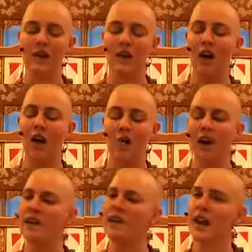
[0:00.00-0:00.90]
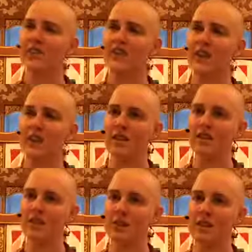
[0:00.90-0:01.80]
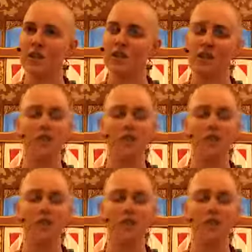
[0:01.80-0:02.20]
already, having taken them from a teacher,